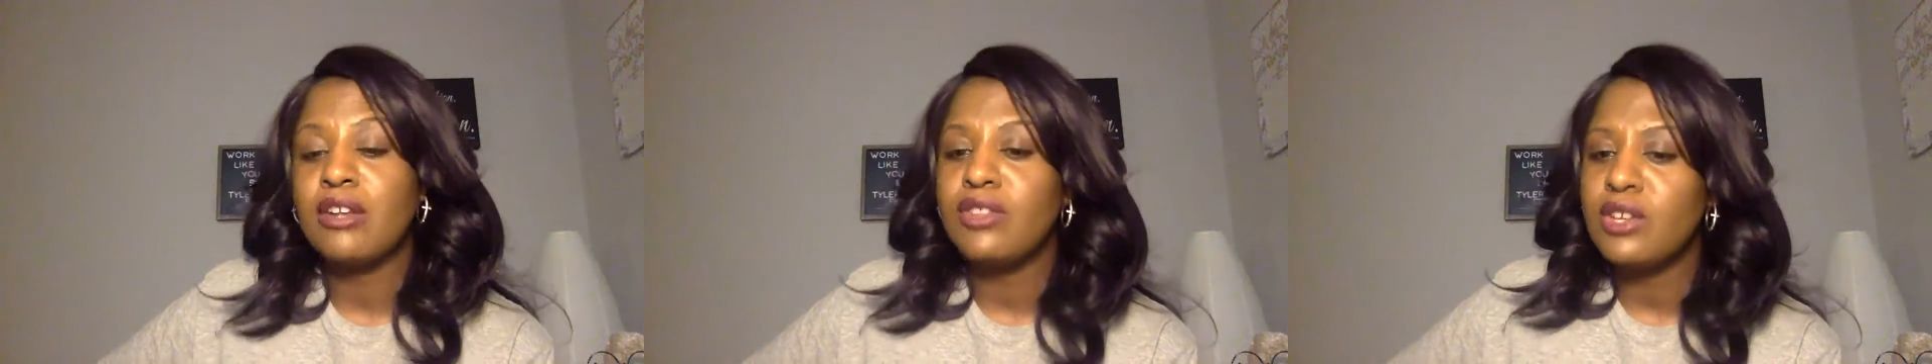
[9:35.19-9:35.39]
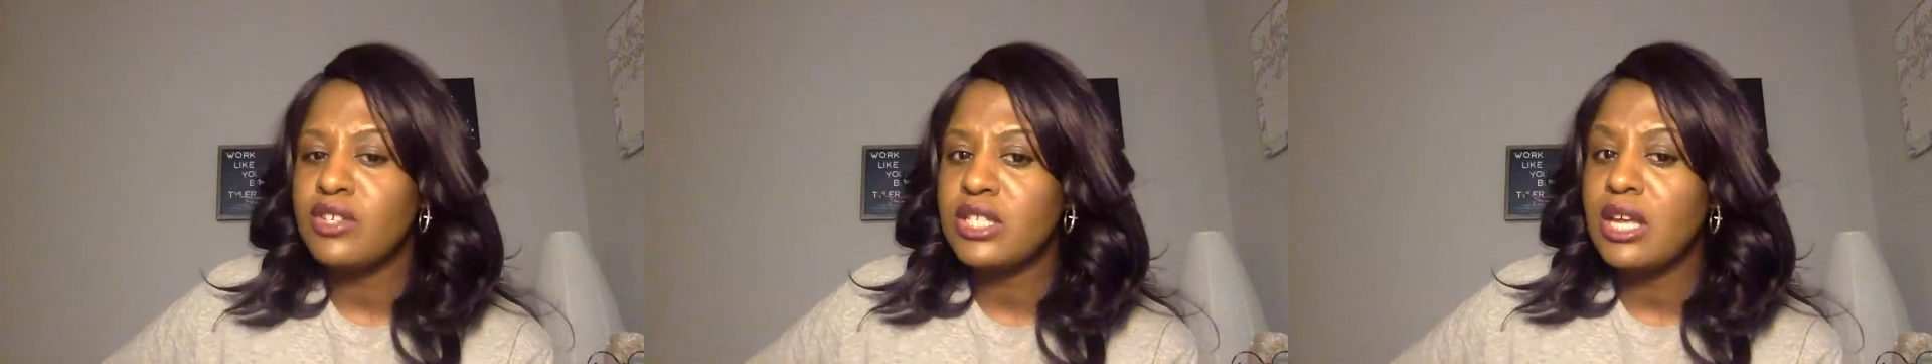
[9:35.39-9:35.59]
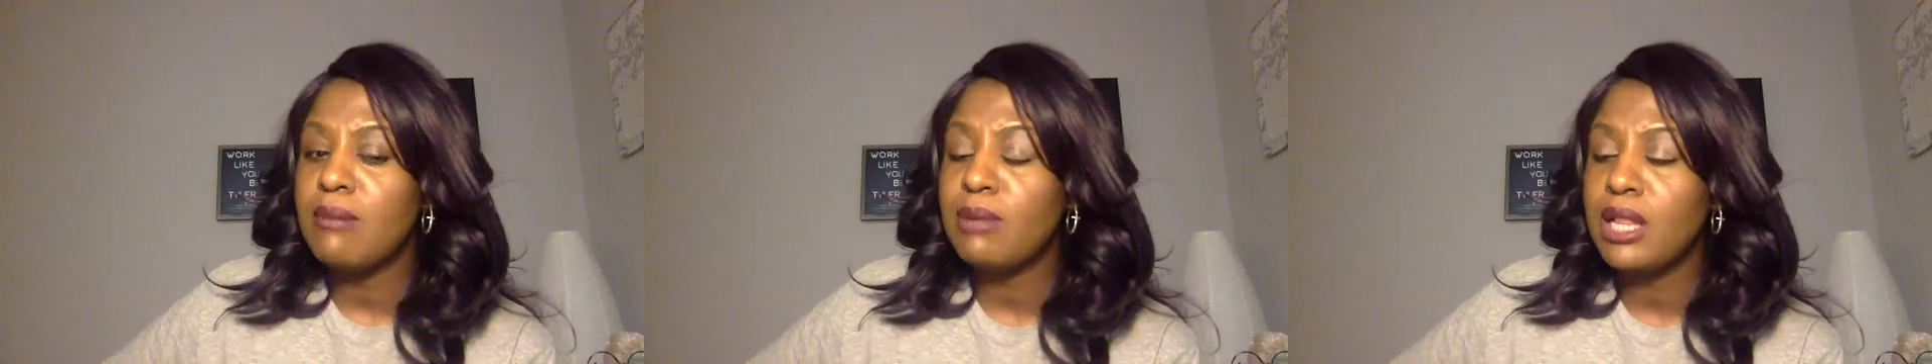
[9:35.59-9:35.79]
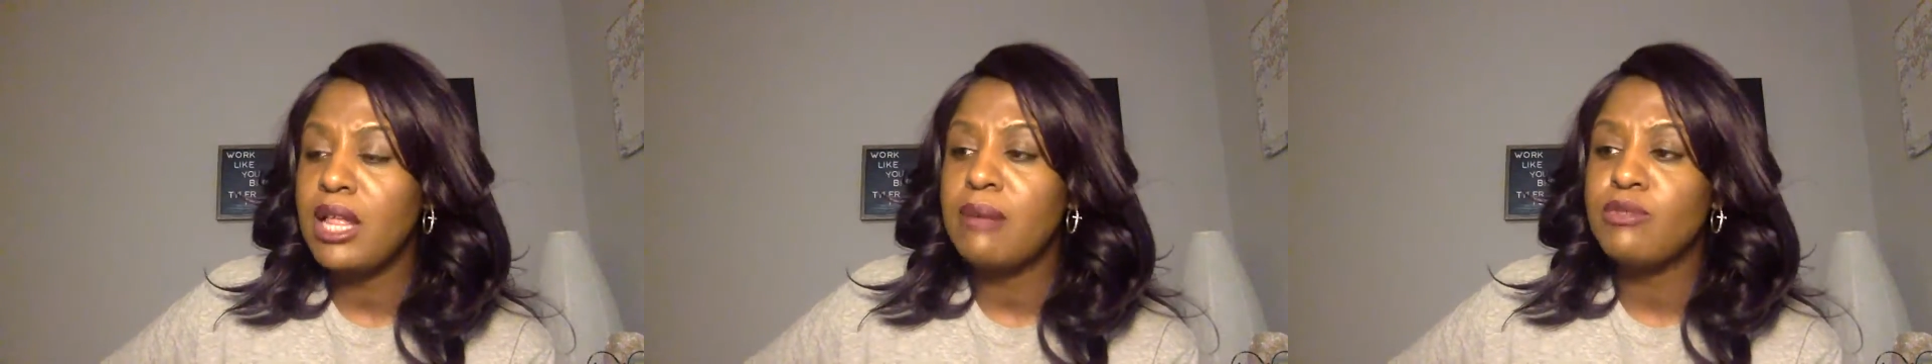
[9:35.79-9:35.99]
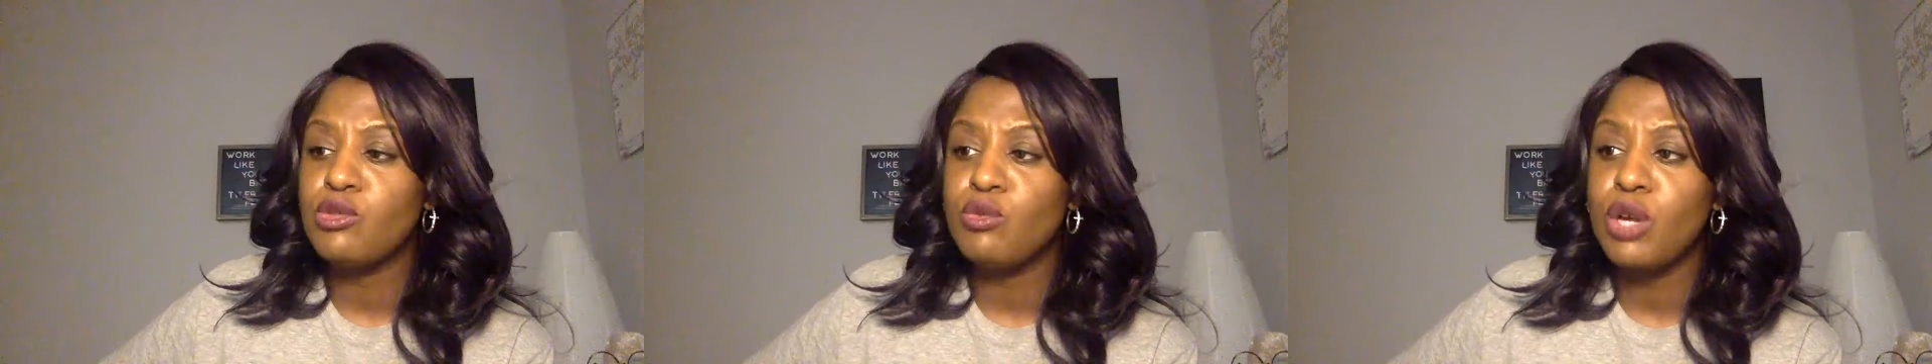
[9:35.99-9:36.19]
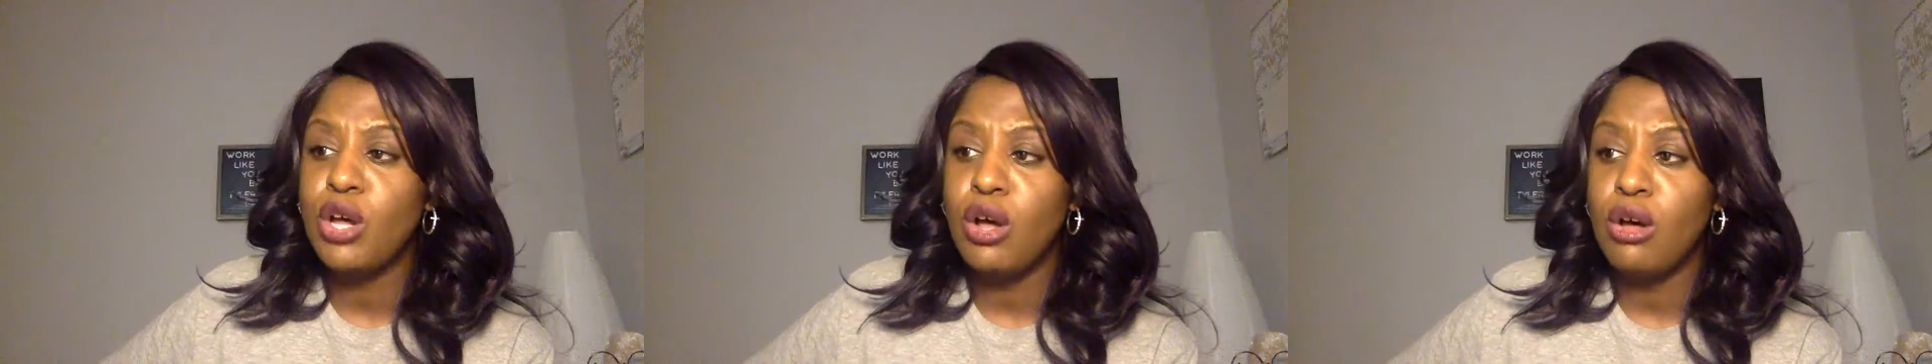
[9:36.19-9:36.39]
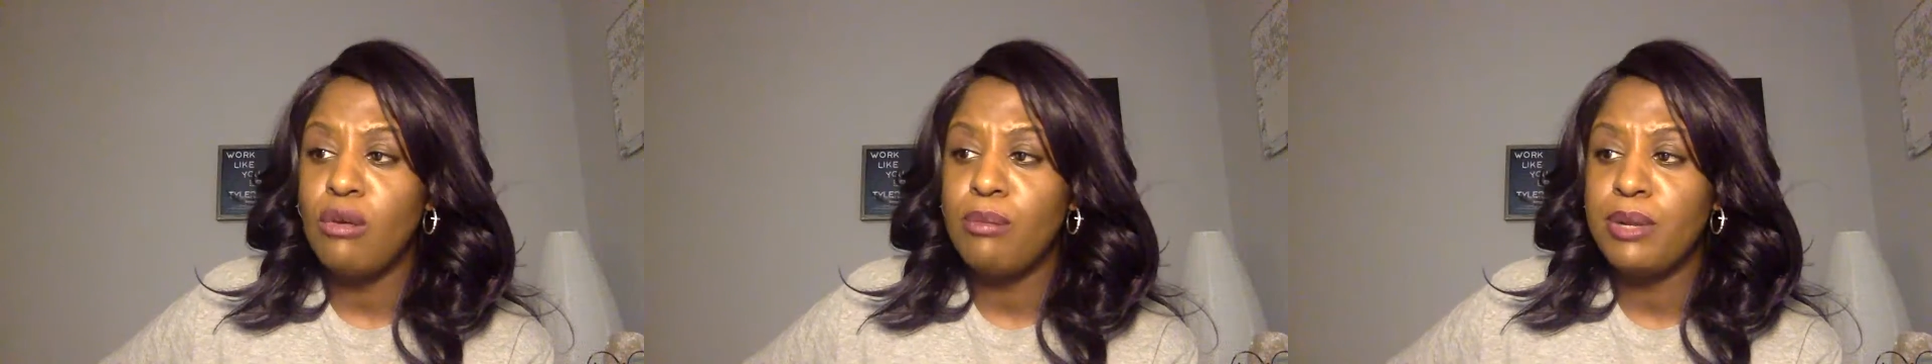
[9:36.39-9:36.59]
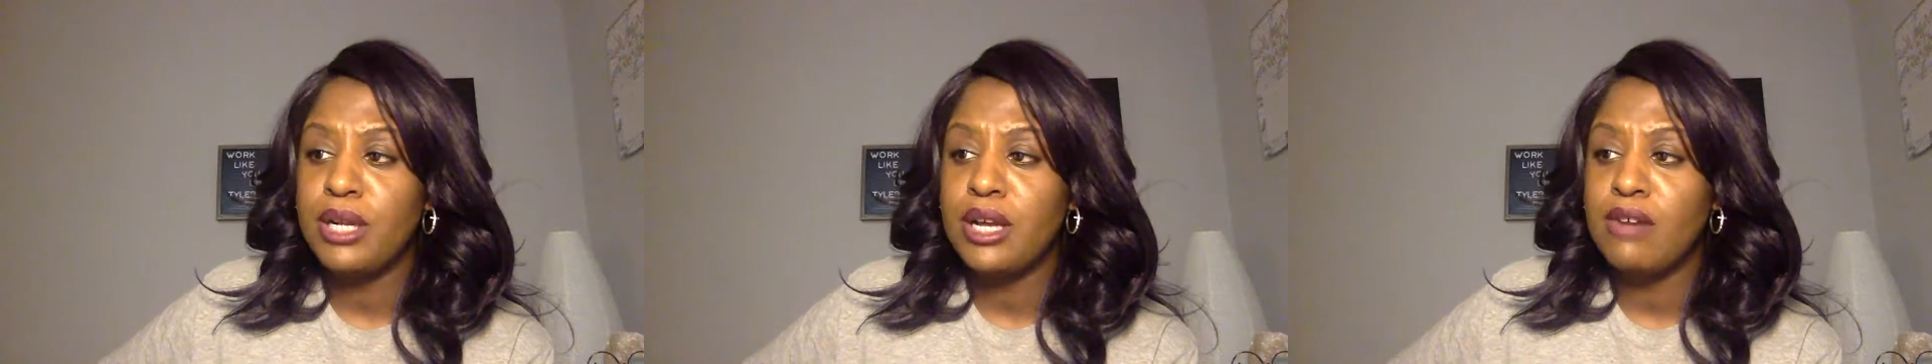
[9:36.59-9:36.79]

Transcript: Although some clubs will open